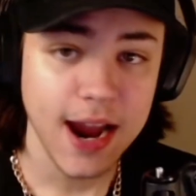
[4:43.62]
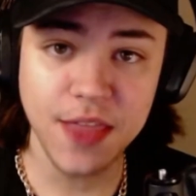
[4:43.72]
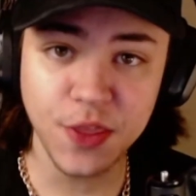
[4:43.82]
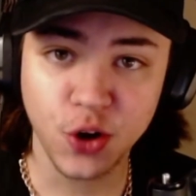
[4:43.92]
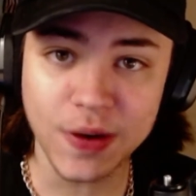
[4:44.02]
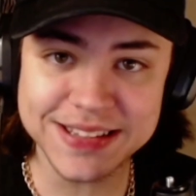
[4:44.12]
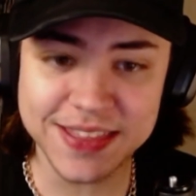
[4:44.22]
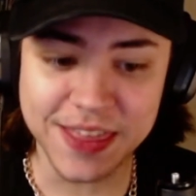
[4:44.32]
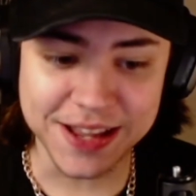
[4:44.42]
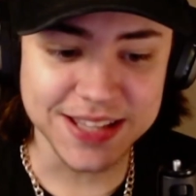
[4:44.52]
And the crazy
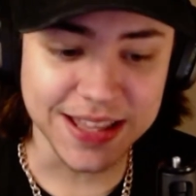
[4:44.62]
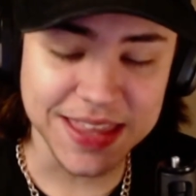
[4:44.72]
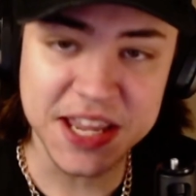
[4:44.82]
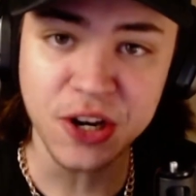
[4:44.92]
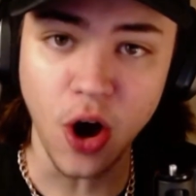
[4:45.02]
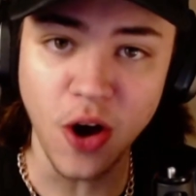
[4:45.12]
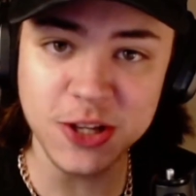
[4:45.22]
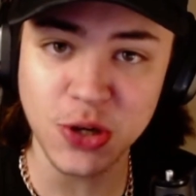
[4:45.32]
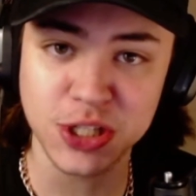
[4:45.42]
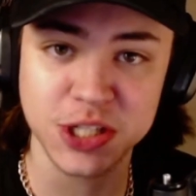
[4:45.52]
thing is that they can
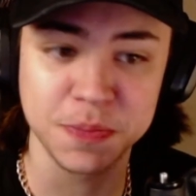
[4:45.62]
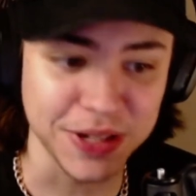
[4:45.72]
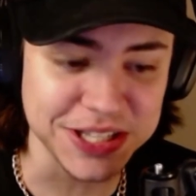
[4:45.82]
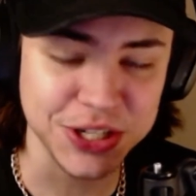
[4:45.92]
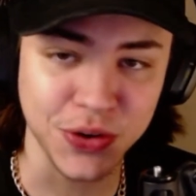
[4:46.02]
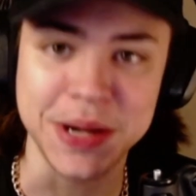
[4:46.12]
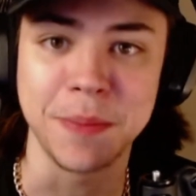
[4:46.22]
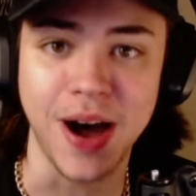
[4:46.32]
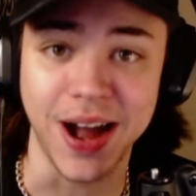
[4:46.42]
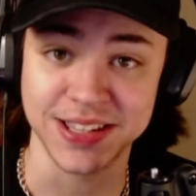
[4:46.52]
also split screen
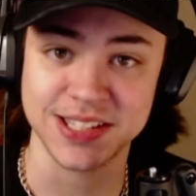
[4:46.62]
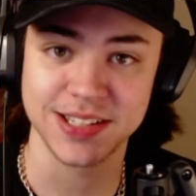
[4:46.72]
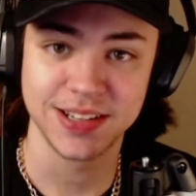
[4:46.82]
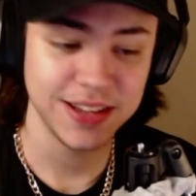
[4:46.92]
bots.